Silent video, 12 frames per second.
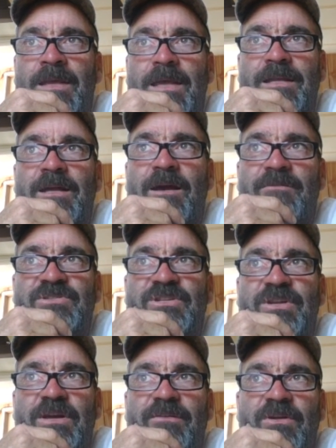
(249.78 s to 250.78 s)
And now all of a
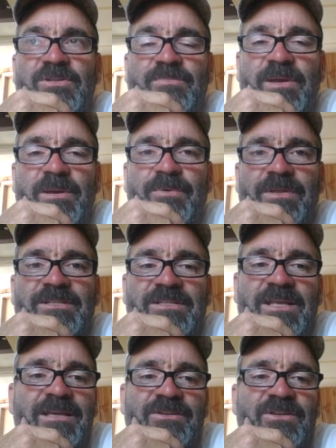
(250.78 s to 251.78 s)
sudden you have all these people. It's
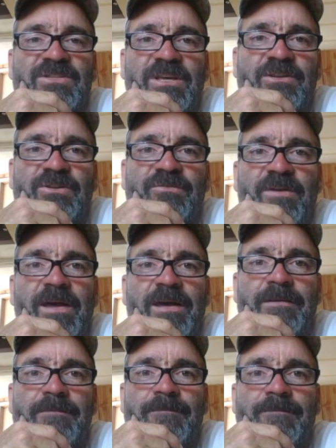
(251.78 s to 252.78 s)
like a, it's like a new
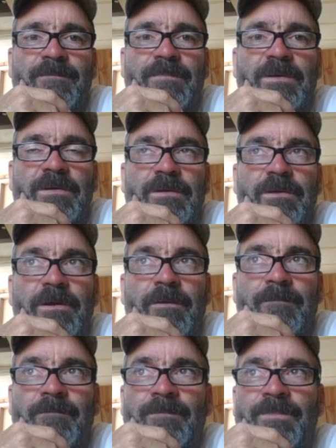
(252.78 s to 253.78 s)
fad, you know.
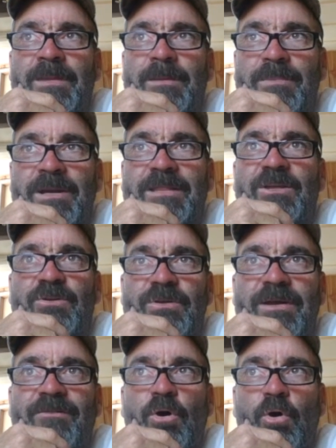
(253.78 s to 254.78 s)
But I think you're
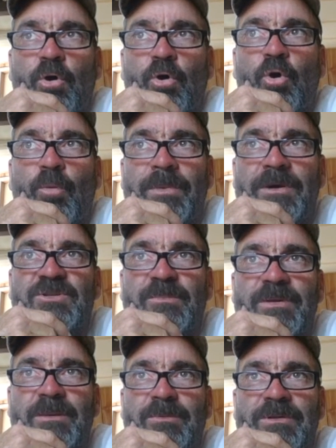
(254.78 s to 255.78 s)
going to have a whole bunch of
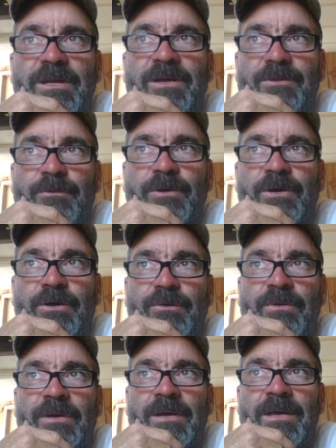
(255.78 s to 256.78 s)
people down the
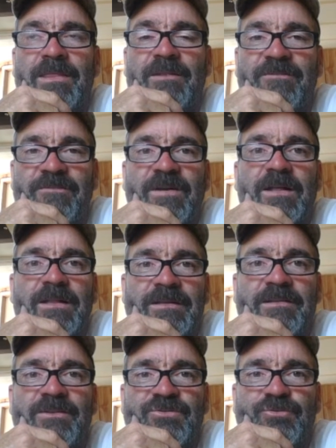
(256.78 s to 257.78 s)
road that fell
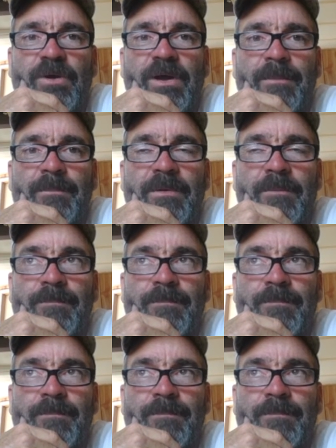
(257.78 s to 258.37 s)
into this trap